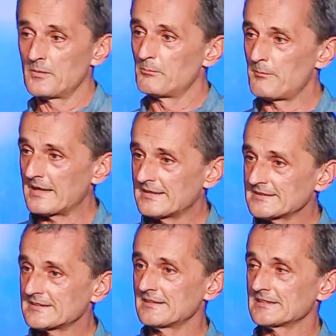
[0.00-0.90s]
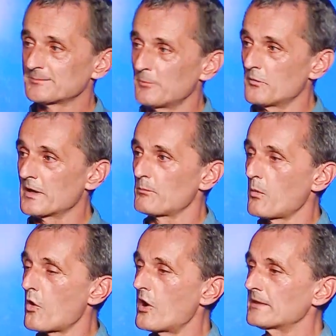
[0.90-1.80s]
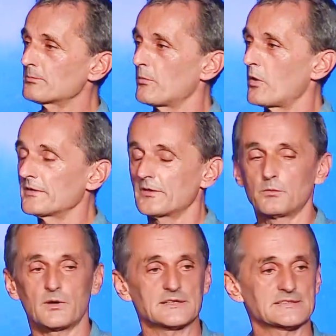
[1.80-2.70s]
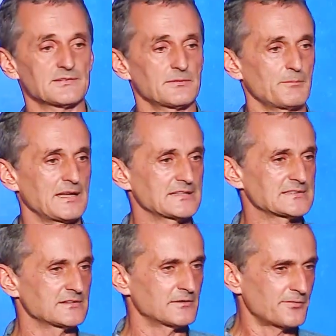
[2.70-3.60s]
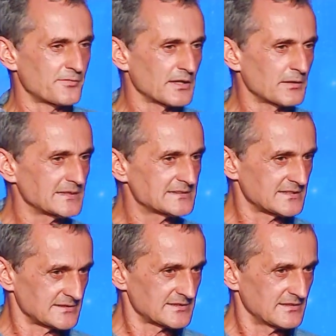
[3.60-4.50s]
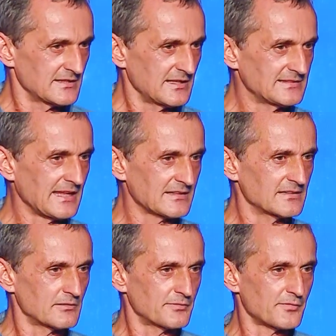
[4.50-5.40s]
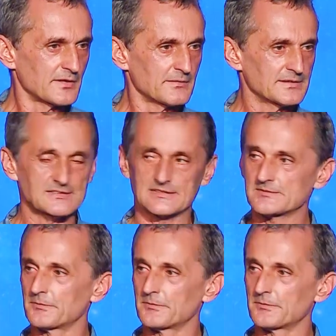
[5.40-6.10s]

medicine is moving more and more towards a medicine of frequencies, a technique of frequencies.